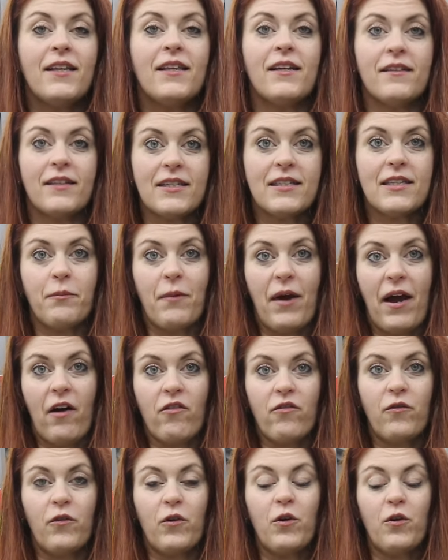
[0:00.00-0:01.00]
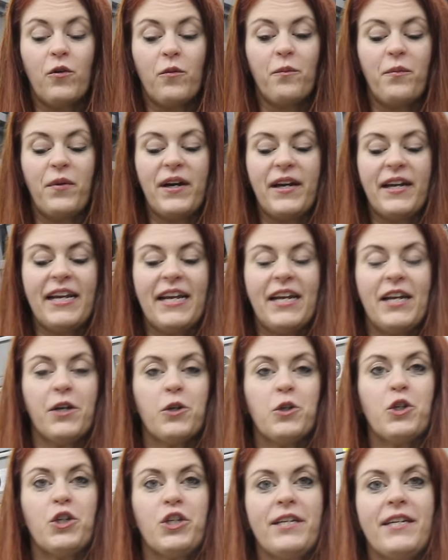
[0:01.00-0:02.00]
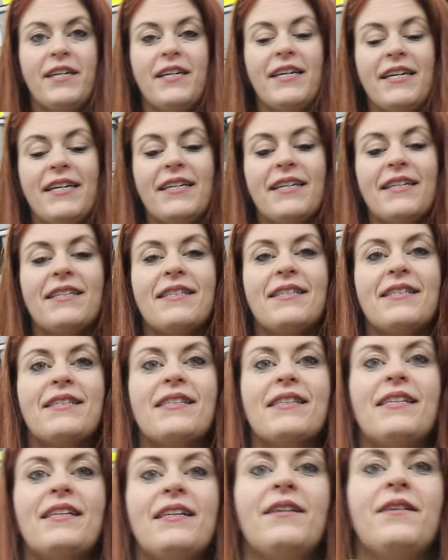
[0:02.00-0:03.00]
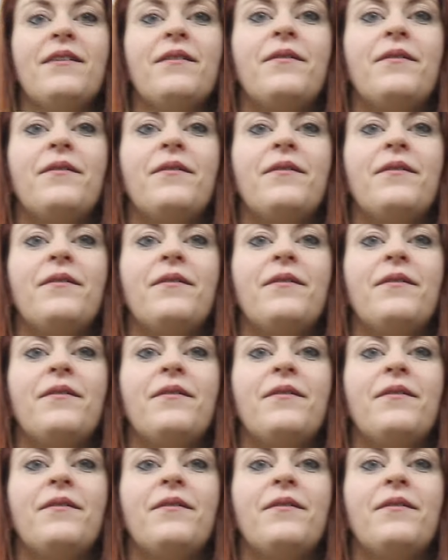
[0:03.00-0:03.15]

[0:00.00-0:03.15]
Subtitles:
Now that's a mouthful, but here she is.